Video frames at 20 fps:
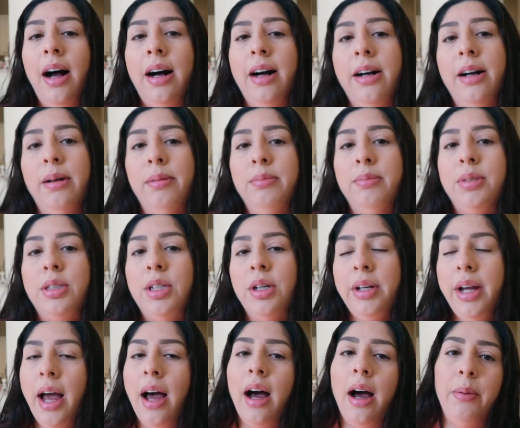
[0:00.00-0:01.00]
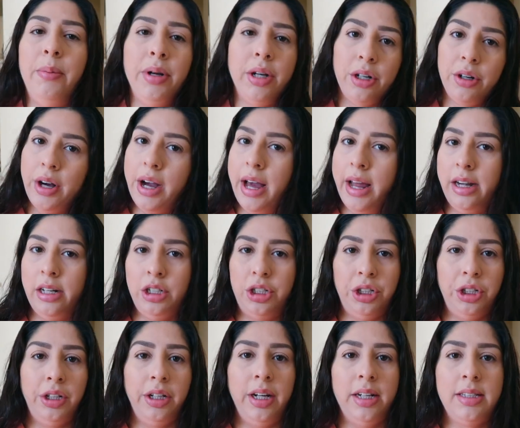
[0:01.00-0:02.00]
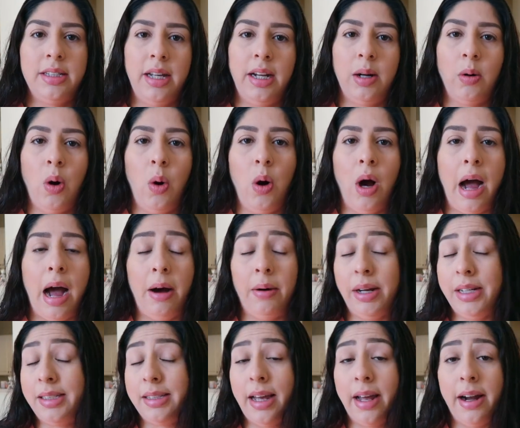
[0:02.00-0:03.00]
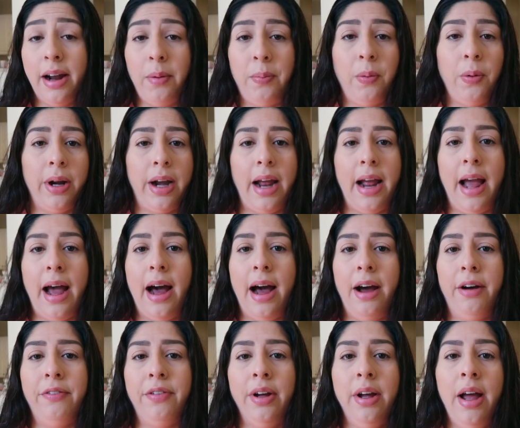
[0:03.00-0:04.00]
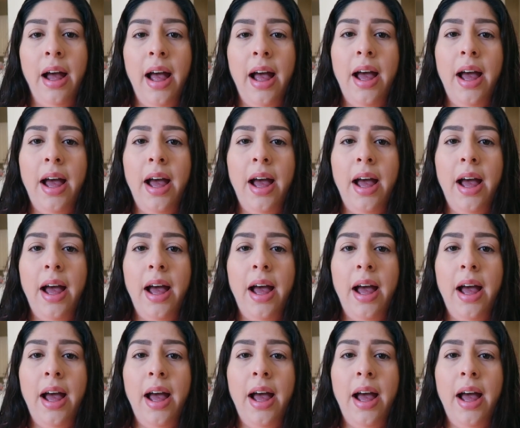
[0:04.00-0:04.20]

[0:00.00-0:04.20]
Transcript: Um, so yeah, I'm going to go ahead and show you guys like how I set up, what I have,